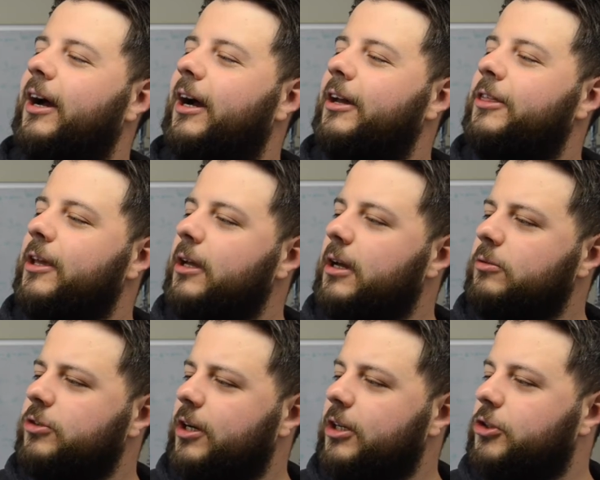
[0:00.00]
I think I'm
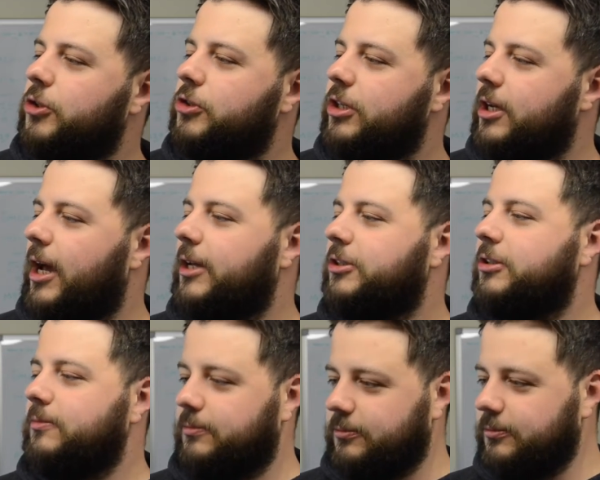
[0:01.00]
trying to judge it
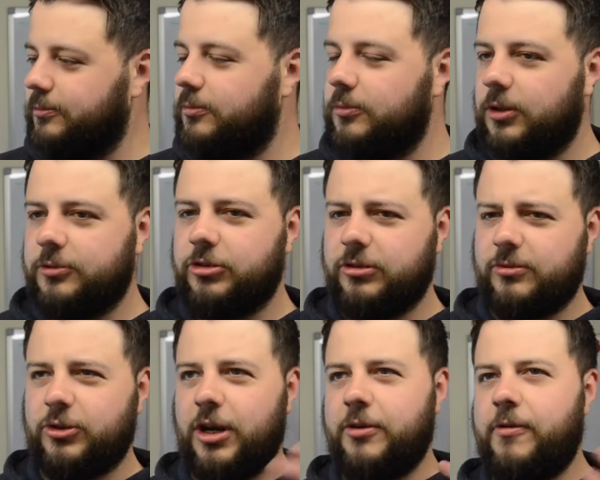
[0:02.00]
as,
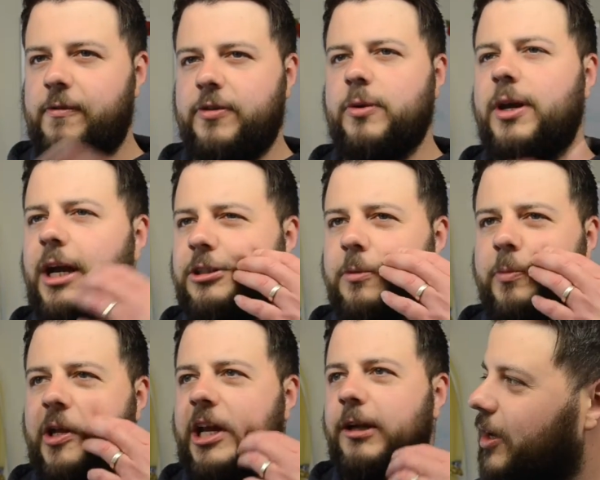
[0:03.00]
trying to review it as a
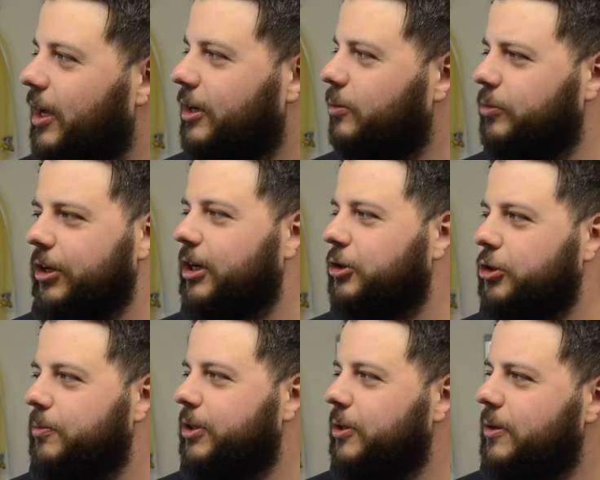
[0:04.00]
beer. I don't think I
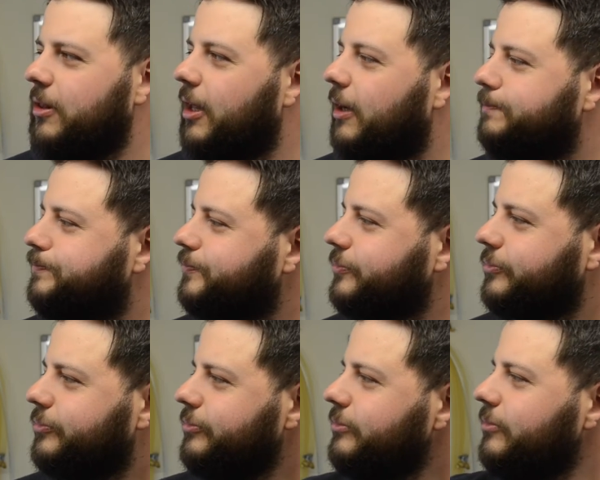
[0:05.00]
should be doing
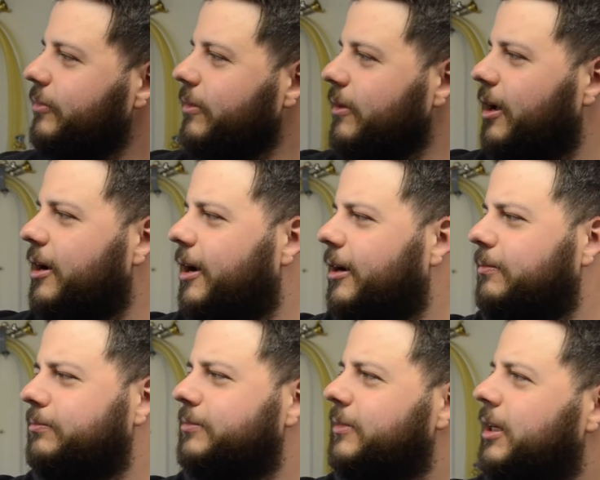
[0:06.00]

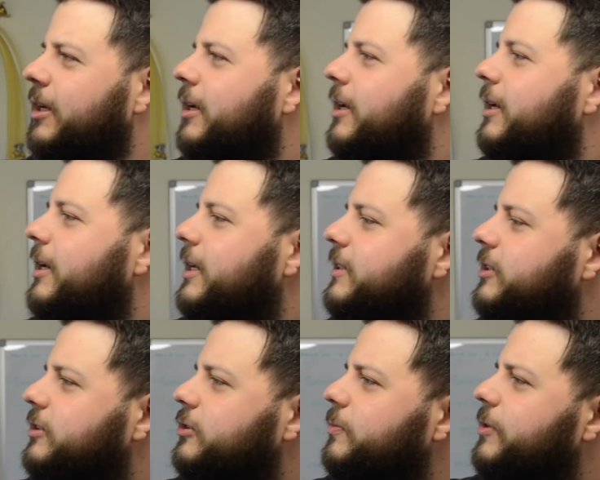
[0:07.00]
that. It's
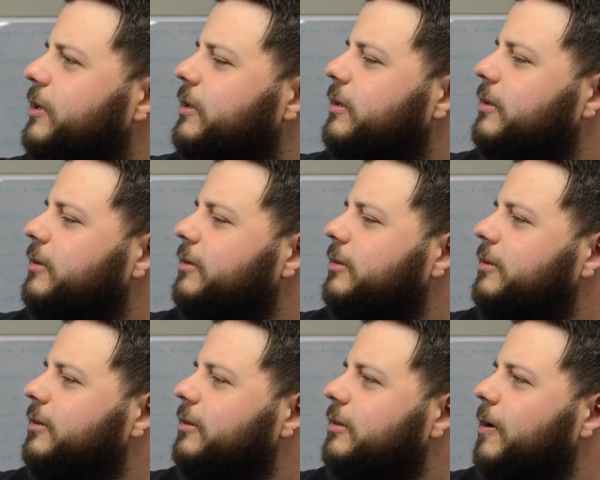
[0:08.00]
something
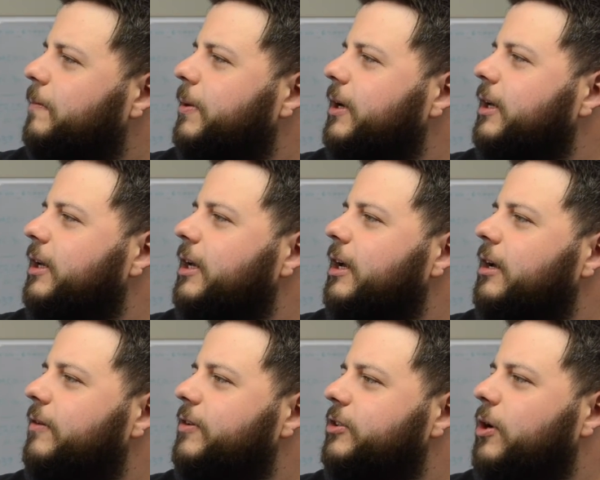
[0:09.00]
completely
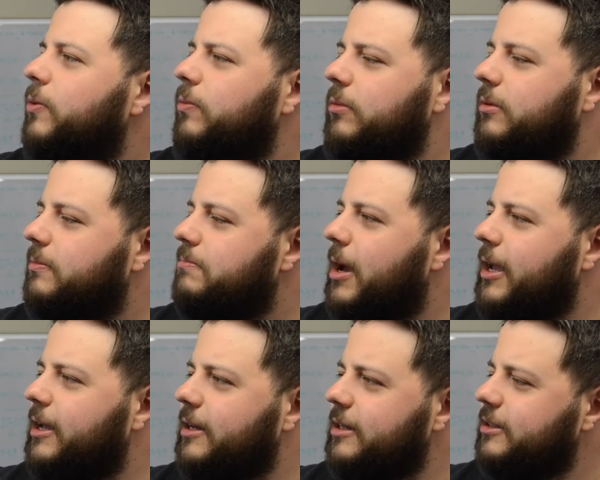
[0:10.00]
of its own
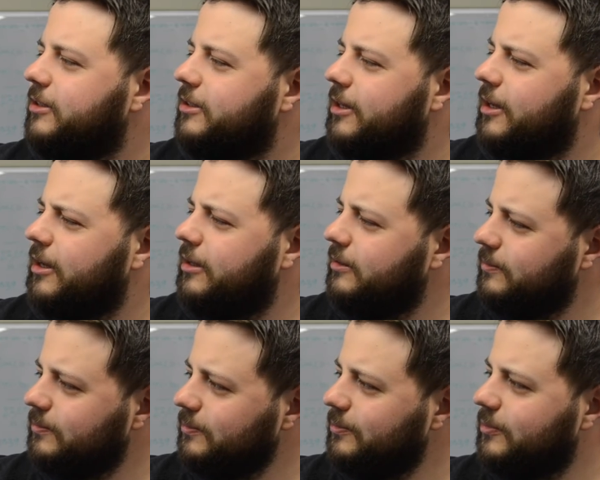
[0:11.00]
making. It's
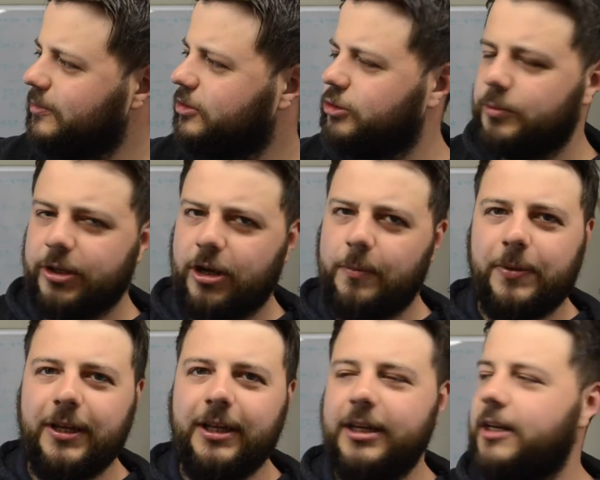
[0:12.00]
something
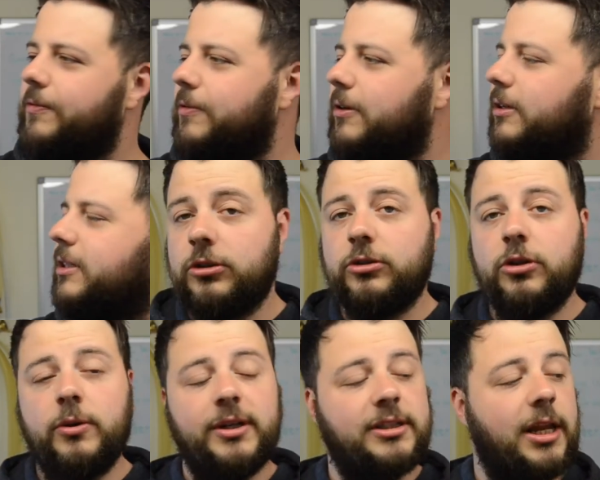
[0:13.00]
completely different. So as
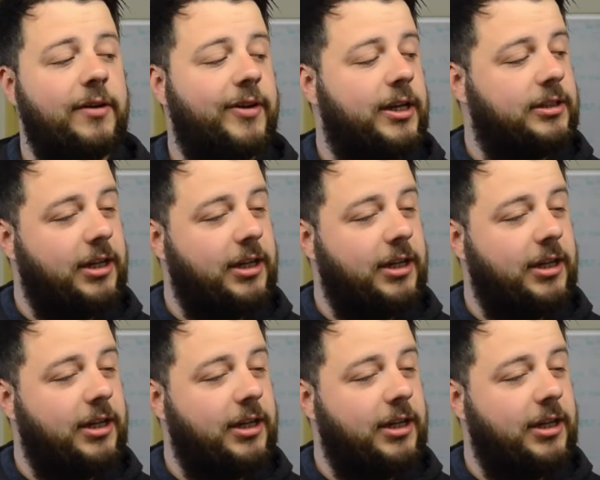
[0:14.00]
always, I'll have a link